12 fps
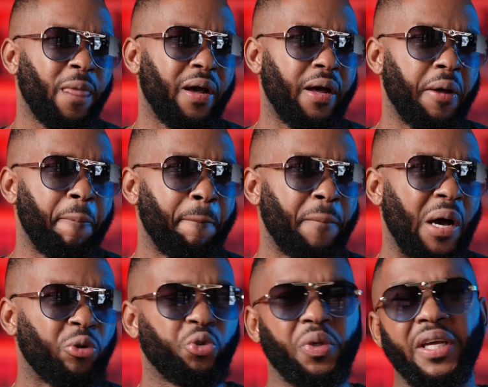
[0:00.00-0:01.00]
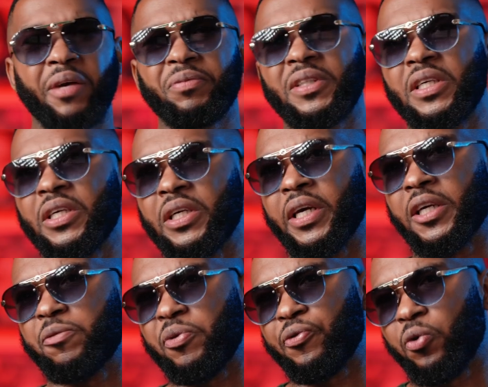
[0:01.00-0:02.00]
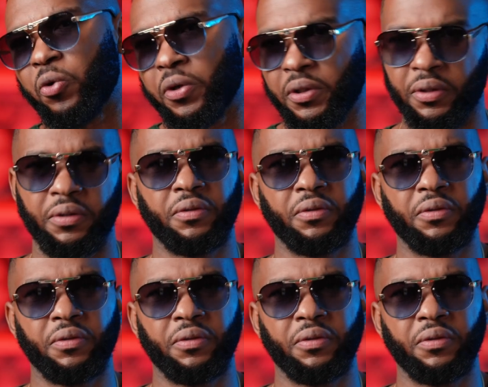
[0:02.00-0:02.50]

I was already emceeing gigs before,